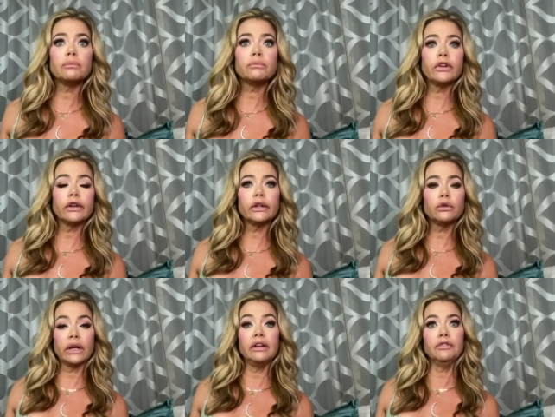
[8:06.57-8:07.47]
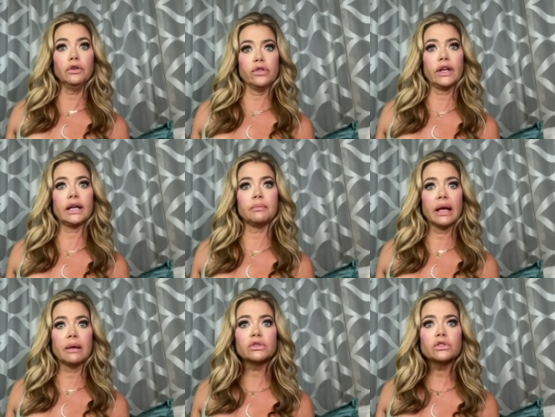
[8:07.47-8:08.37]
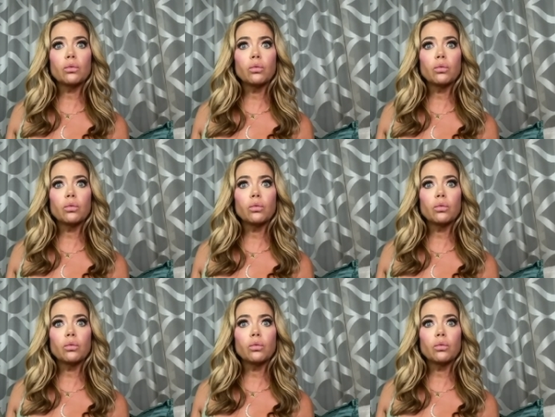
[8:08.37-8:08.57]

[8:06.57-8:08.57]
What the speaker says: I'm very grateful that I'm able to